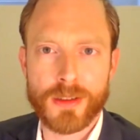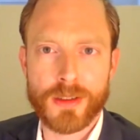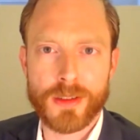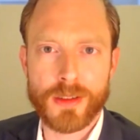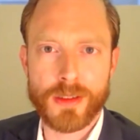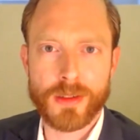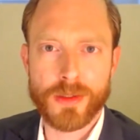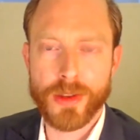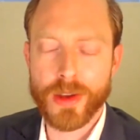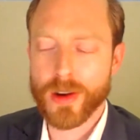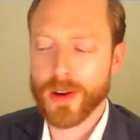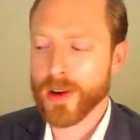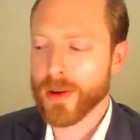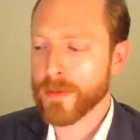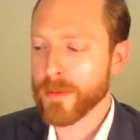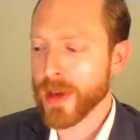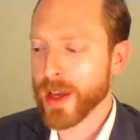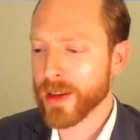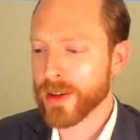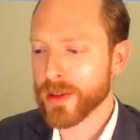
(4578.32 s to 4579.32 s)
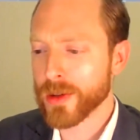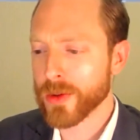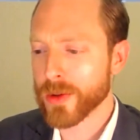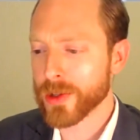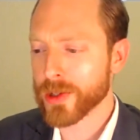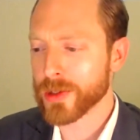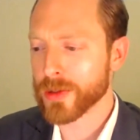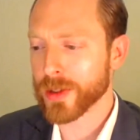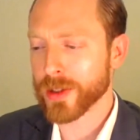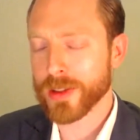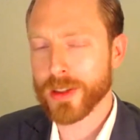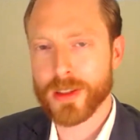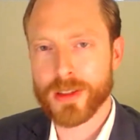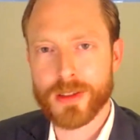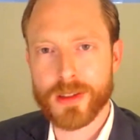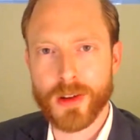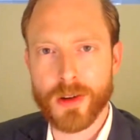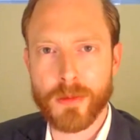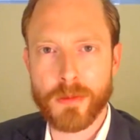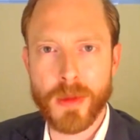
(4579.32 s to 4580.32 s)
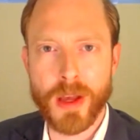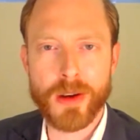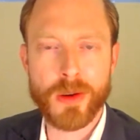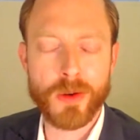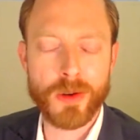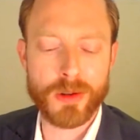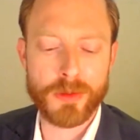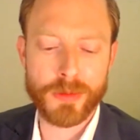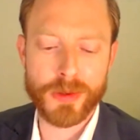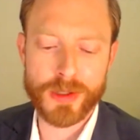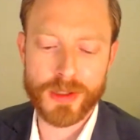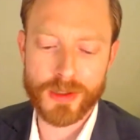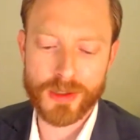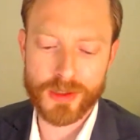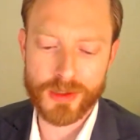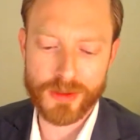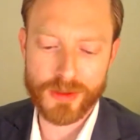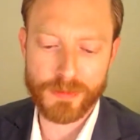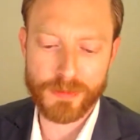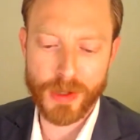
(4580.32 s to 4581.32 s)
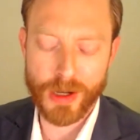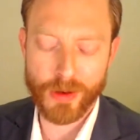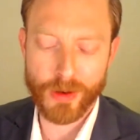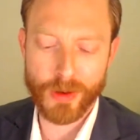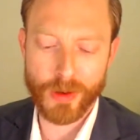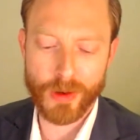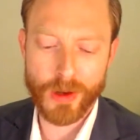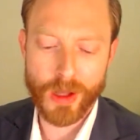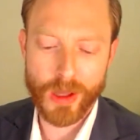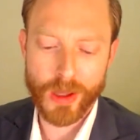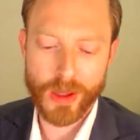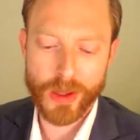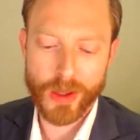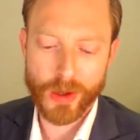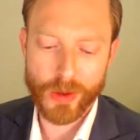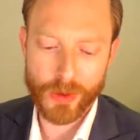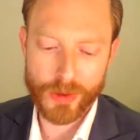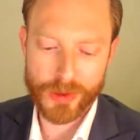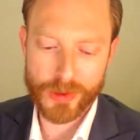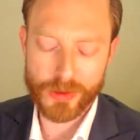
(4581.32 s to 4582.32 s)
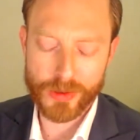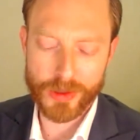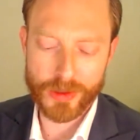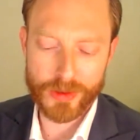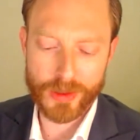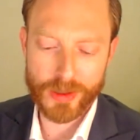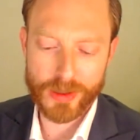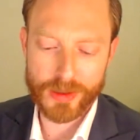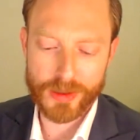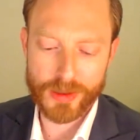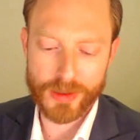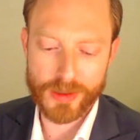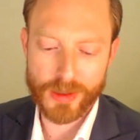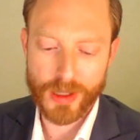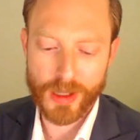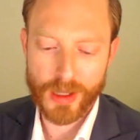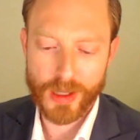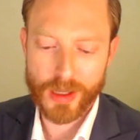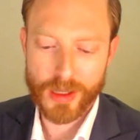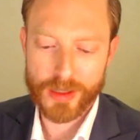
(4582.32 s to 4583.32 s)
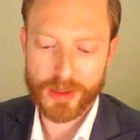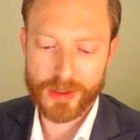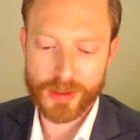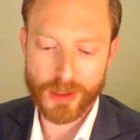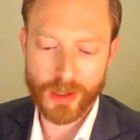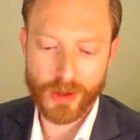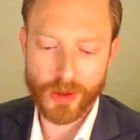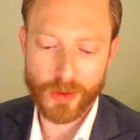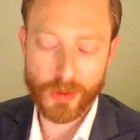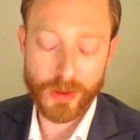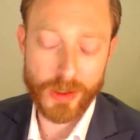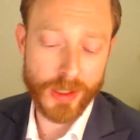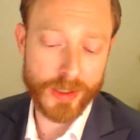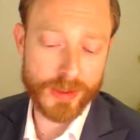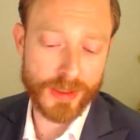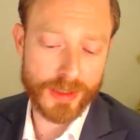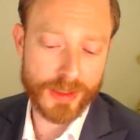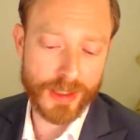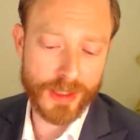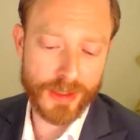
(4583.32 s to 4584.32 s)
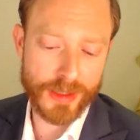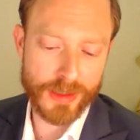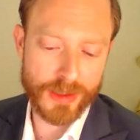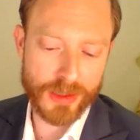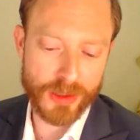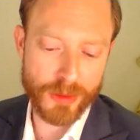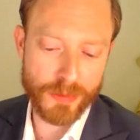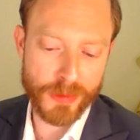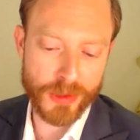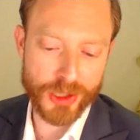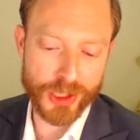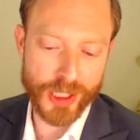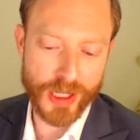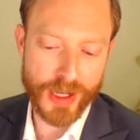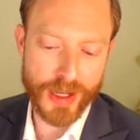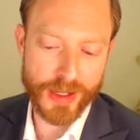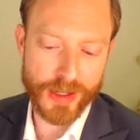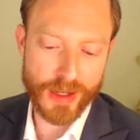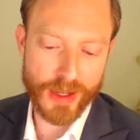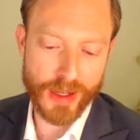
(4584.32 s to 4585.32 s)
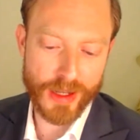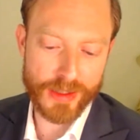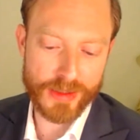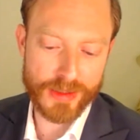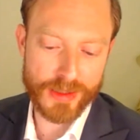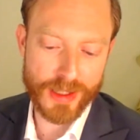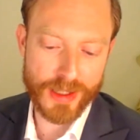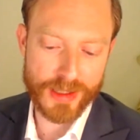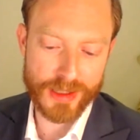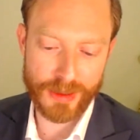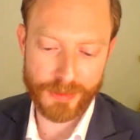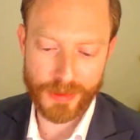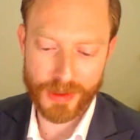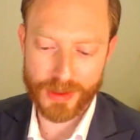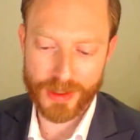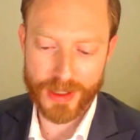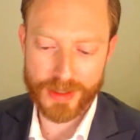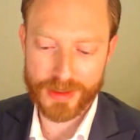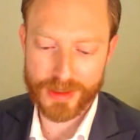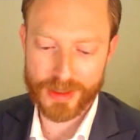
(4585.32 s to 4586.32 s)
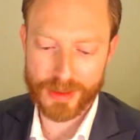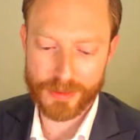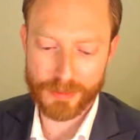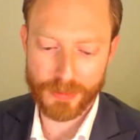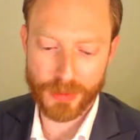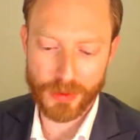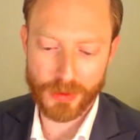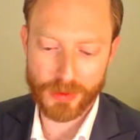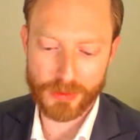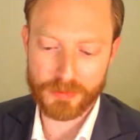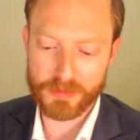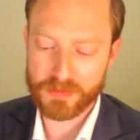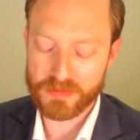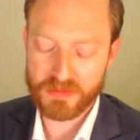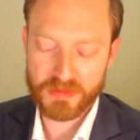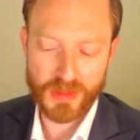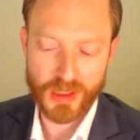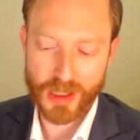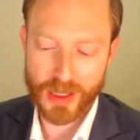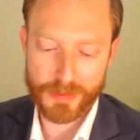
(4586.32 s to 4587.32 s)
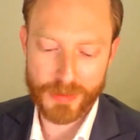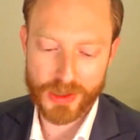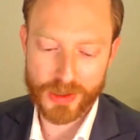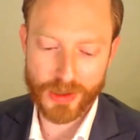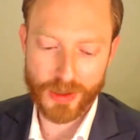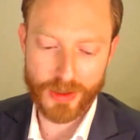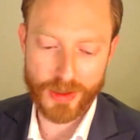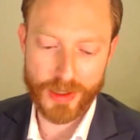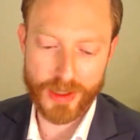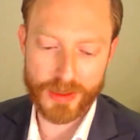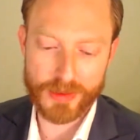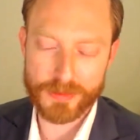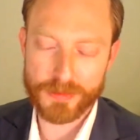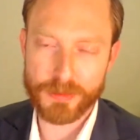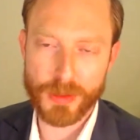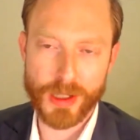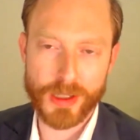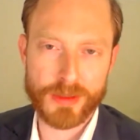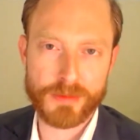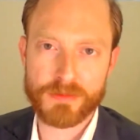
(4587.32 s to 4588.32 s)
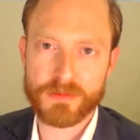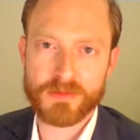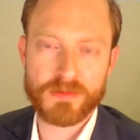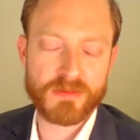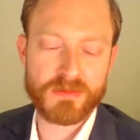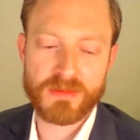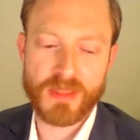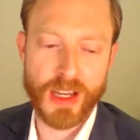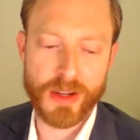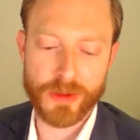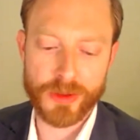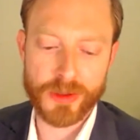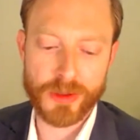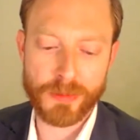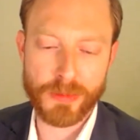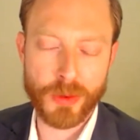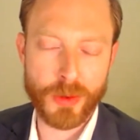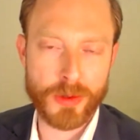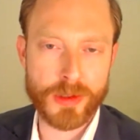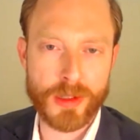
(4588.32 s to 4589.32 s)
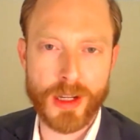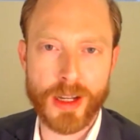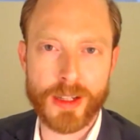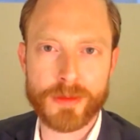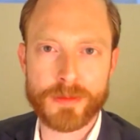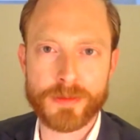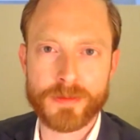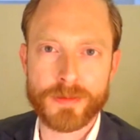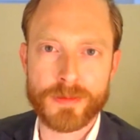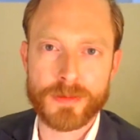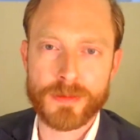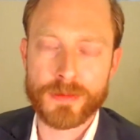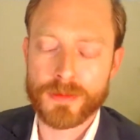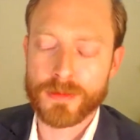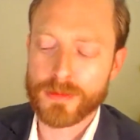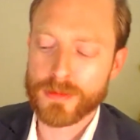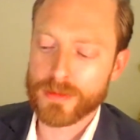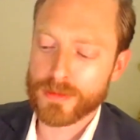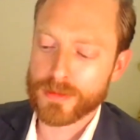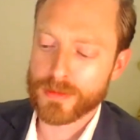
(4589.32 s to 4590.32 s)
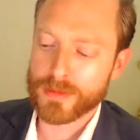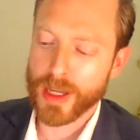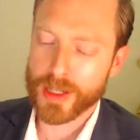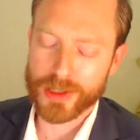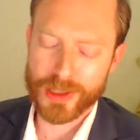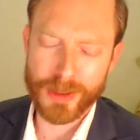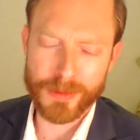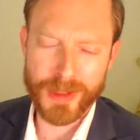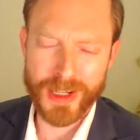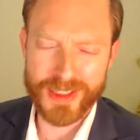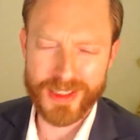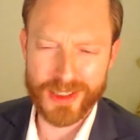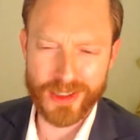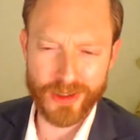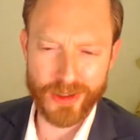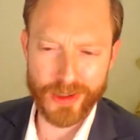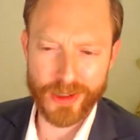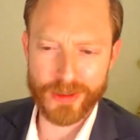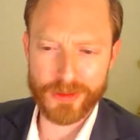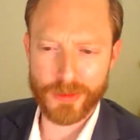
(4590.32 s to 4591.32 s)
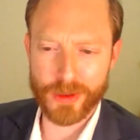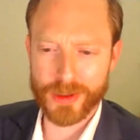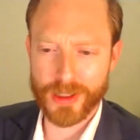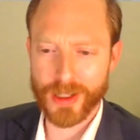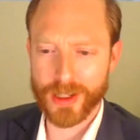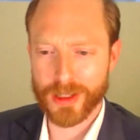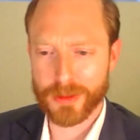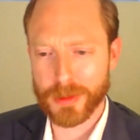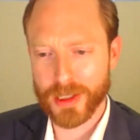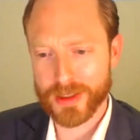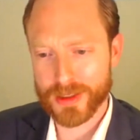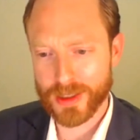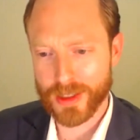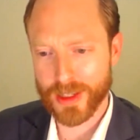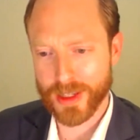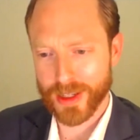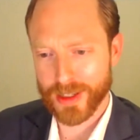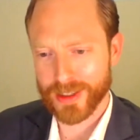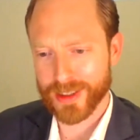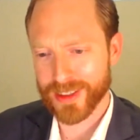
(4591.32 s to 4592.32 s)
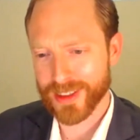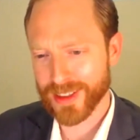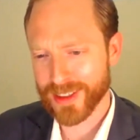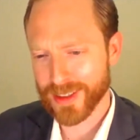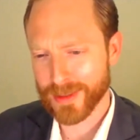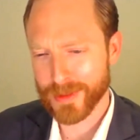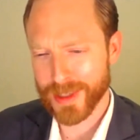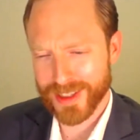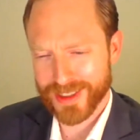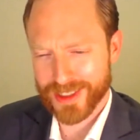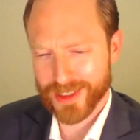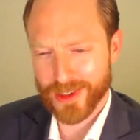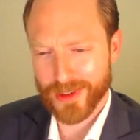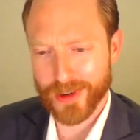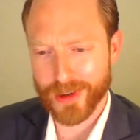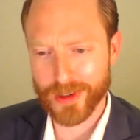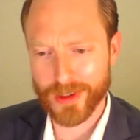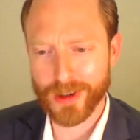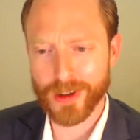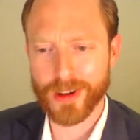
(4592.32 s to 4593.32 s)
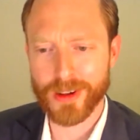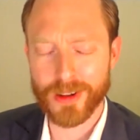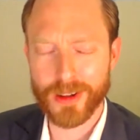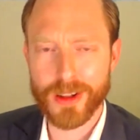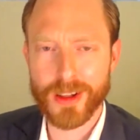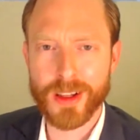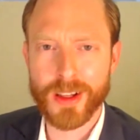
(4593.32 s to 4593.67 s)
There are men who are doing this. There are men who are in positions of power who are doing this. So to send in a super chat and say something that simple, I'm sorry, but I don't support that. Actually, I'm not sorry. What the hell am I saying? I'm not sorry at all.